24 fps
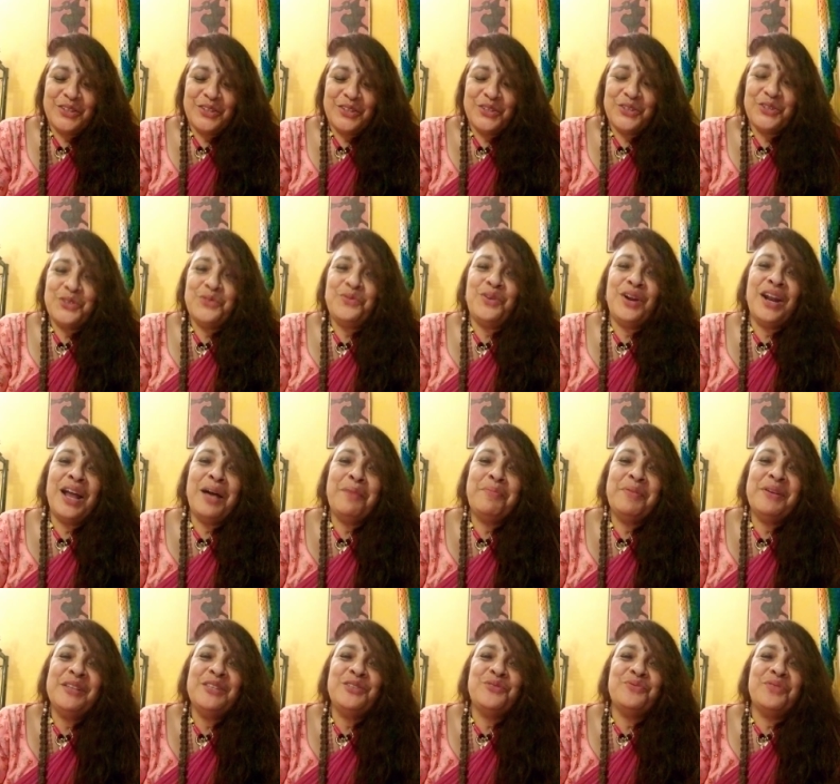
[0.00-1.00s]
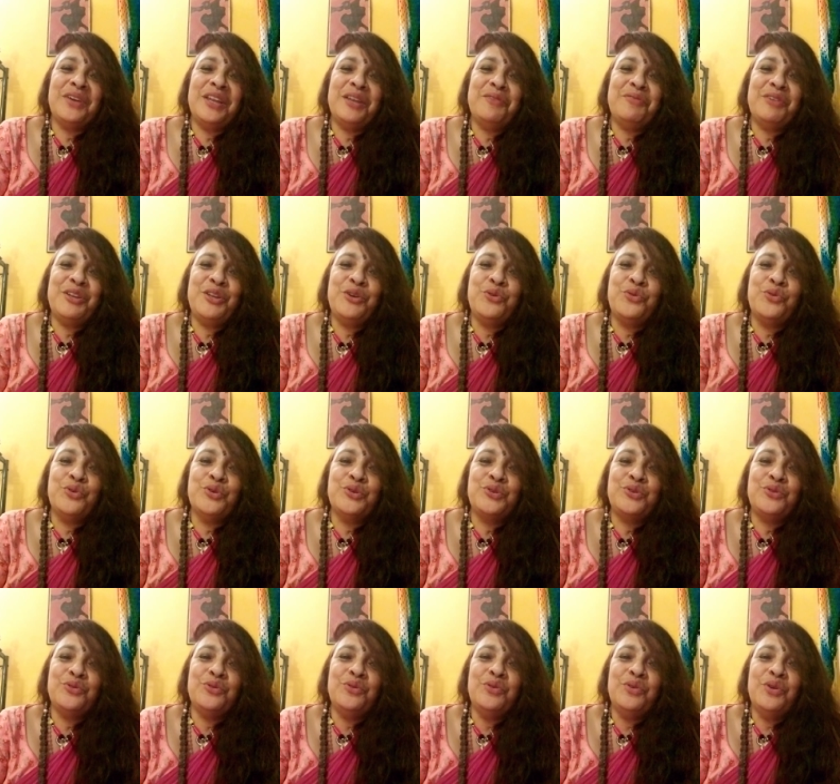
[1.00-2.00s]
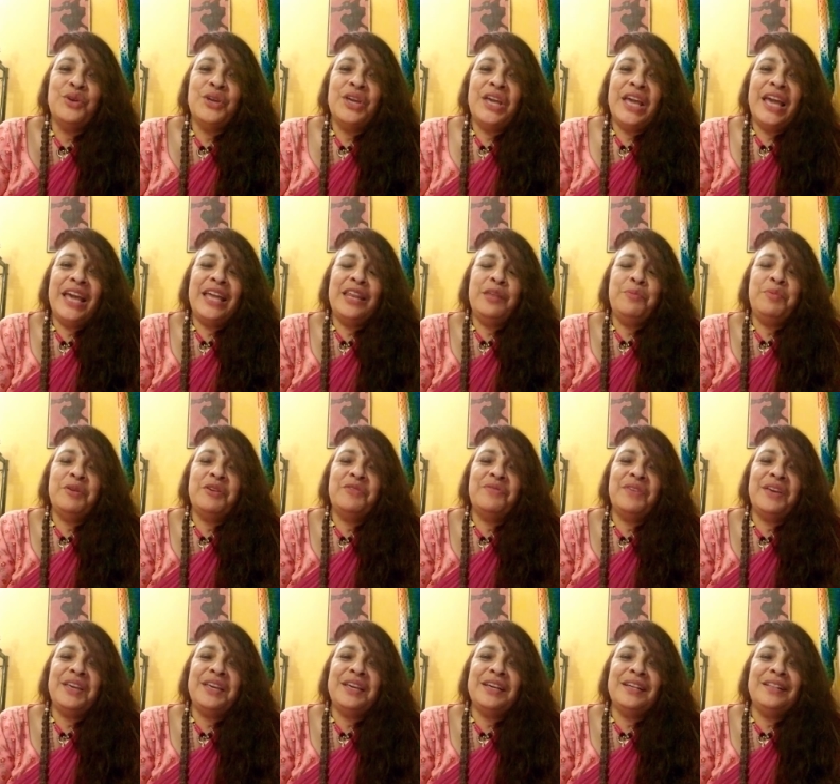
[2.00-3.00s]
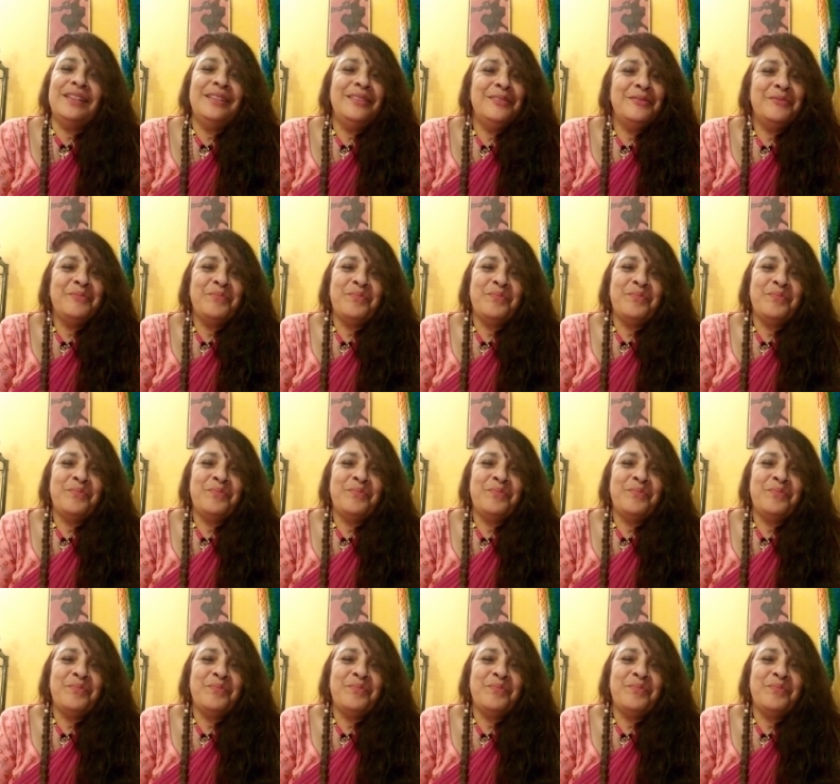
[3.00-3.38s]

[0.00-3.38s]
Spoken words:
So what happens whenever he goes to any big vehicle,